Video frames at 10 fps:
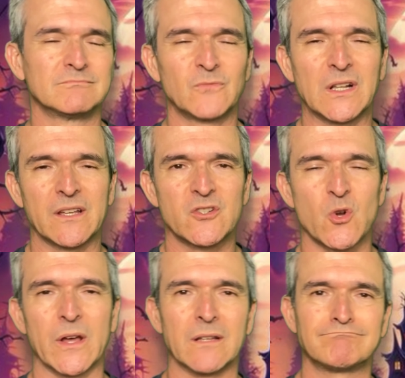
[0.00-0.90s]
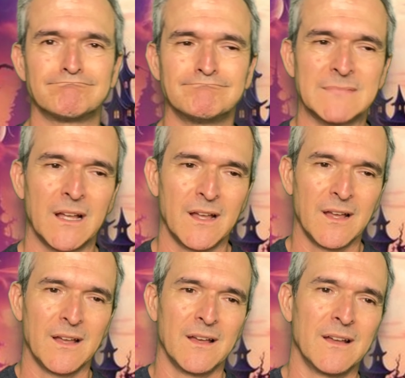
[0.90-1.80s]
Really enjoyed it.
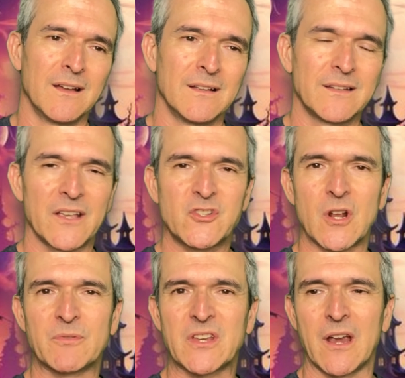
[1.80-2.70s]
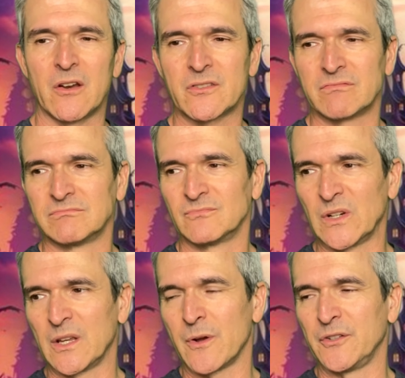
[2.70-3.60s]
Nice jump scares.
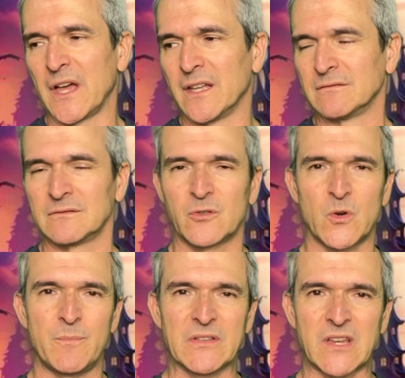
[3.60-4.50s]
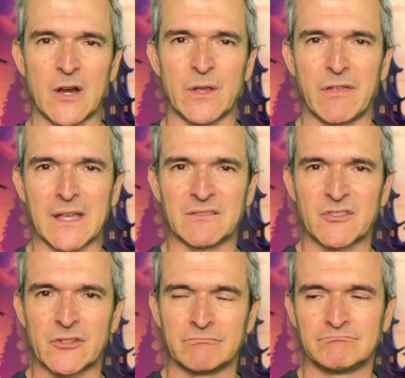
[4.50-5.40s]
Really well done. Creepy, scary things.